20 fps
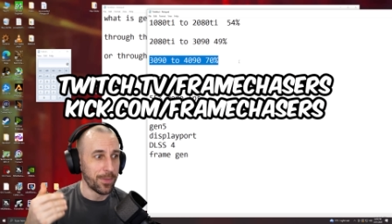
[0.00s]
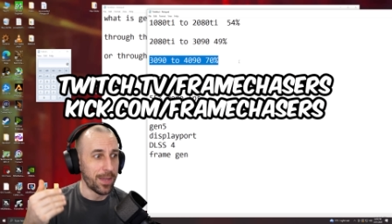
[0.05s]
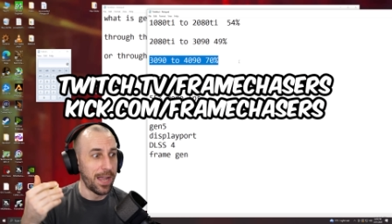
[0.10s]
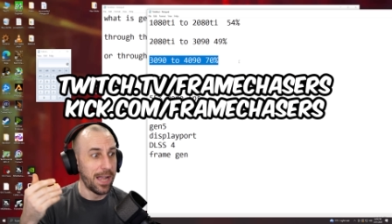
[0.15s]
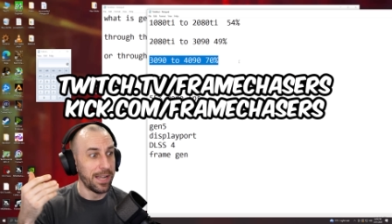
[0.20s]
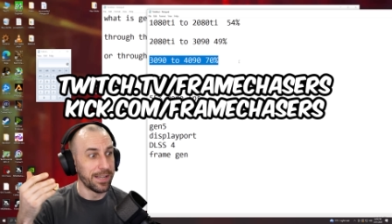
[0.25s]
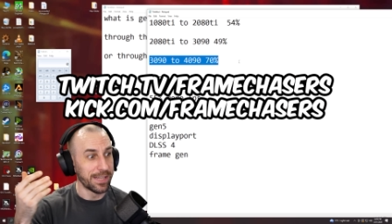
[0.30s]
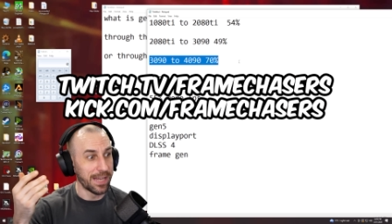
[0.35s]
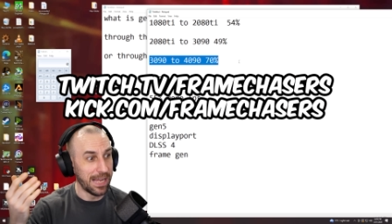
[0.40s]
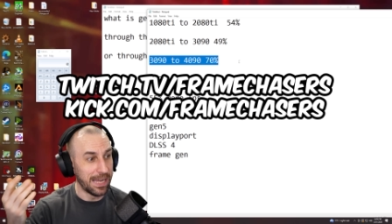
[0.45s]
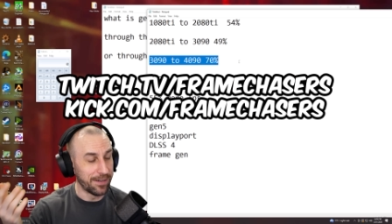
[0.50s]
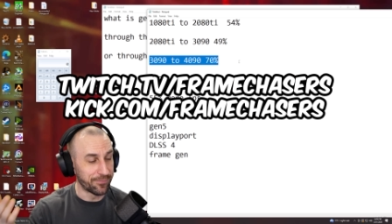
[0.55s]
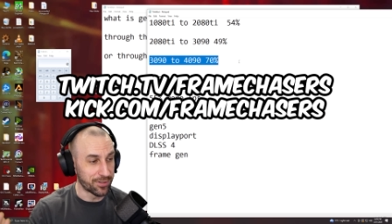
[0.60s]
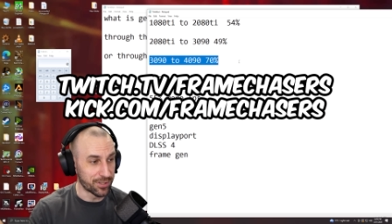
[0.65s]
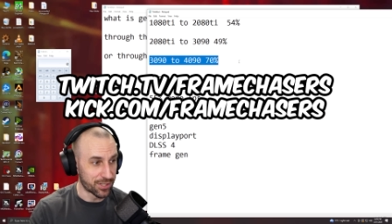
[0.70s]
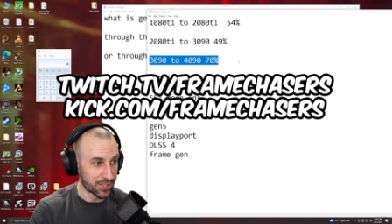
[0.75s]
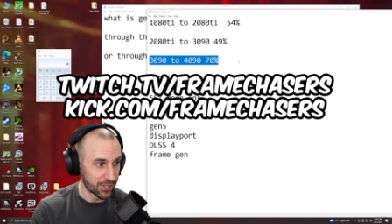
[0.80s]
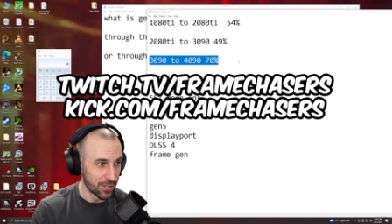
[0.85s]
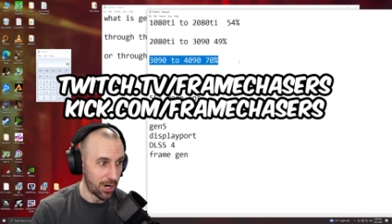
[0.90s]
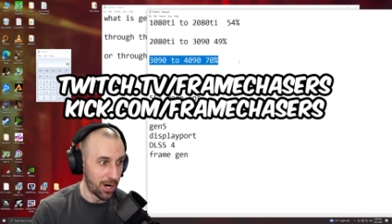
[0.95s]
and you have to
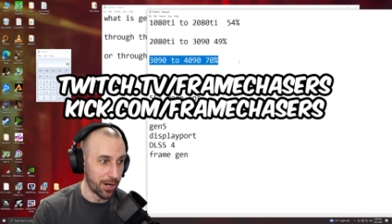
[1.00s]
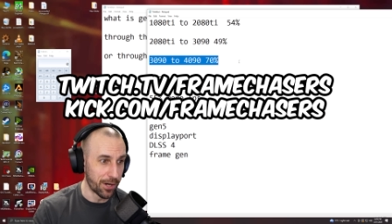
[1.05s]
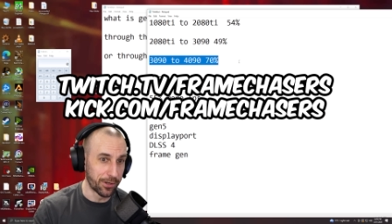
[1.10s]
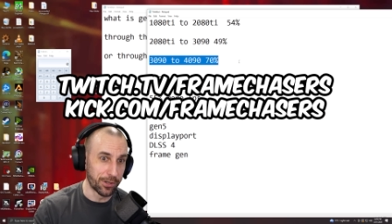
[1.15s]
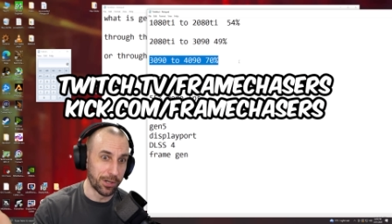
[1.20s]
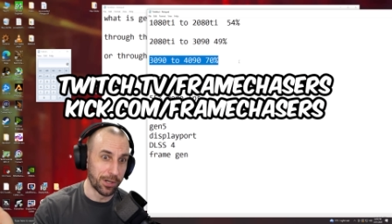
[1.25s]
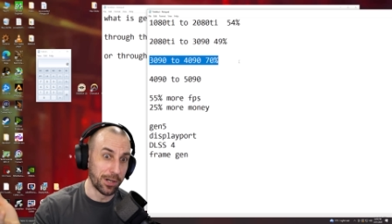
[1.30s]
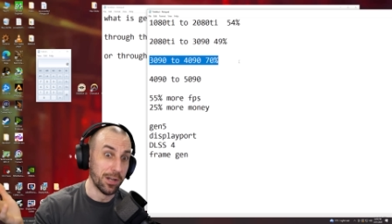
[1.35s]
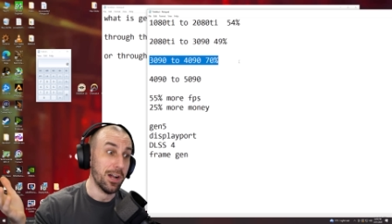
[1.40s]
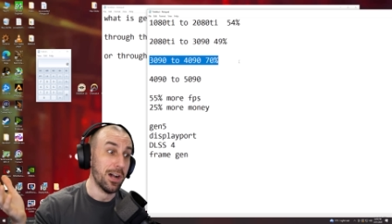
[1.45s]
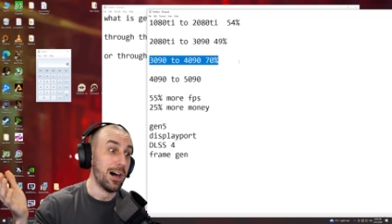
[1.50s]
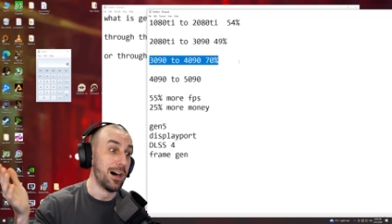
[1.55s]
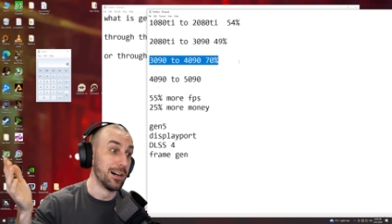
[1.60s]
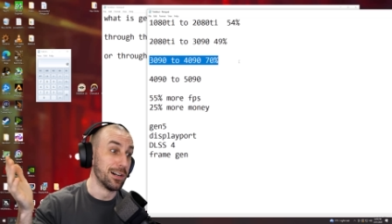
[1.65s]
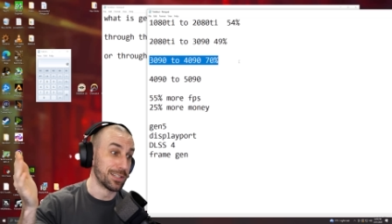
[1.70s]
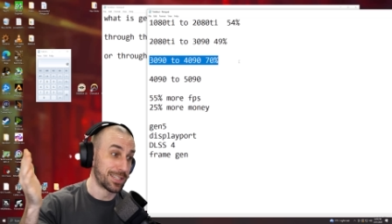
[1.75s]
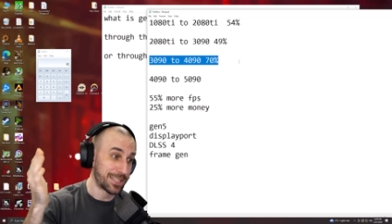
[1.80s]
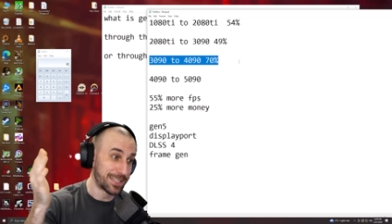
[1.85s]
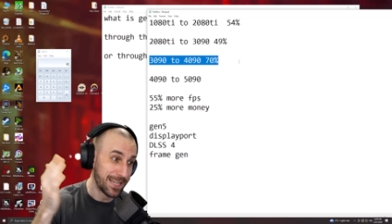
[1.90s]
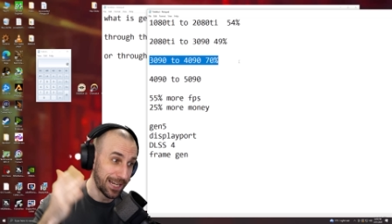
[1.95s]
solder a
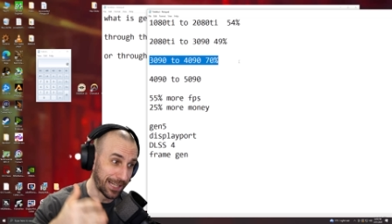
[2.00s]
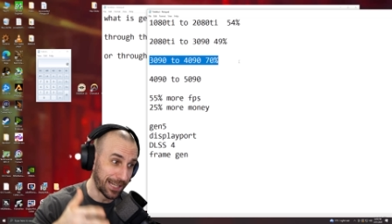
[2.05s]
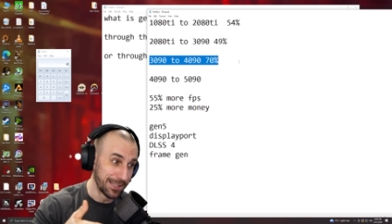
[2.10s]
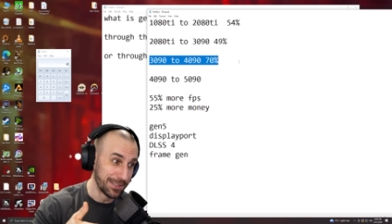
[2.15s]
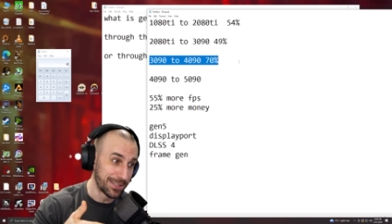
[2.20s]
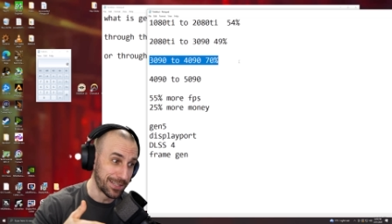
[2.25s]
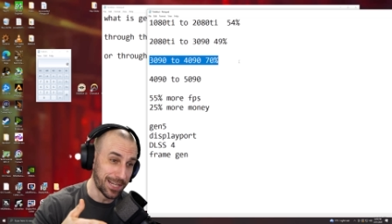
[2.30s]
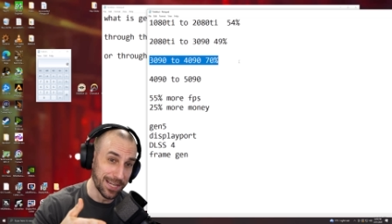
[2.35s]
second